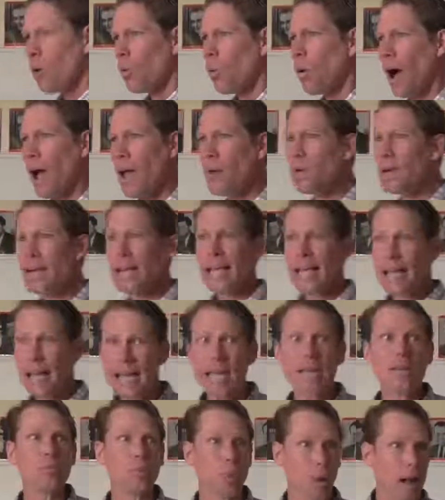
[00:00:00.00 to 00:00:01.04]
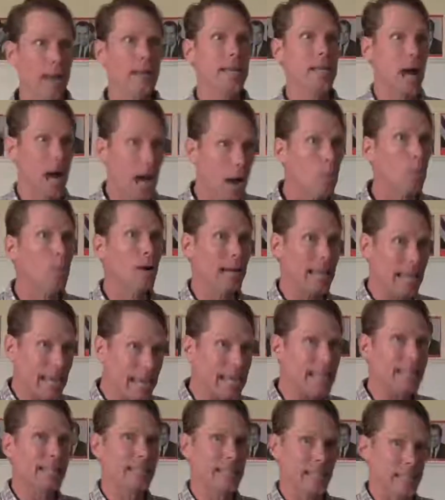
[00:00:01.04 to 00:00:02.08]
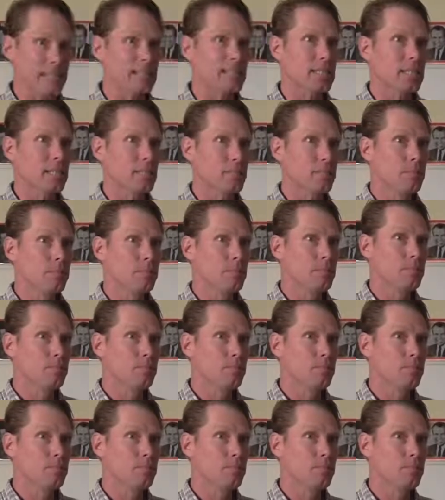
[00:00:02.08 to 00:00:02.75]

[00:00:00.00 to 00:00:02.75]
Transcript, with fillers: Why would anyone not want to eat this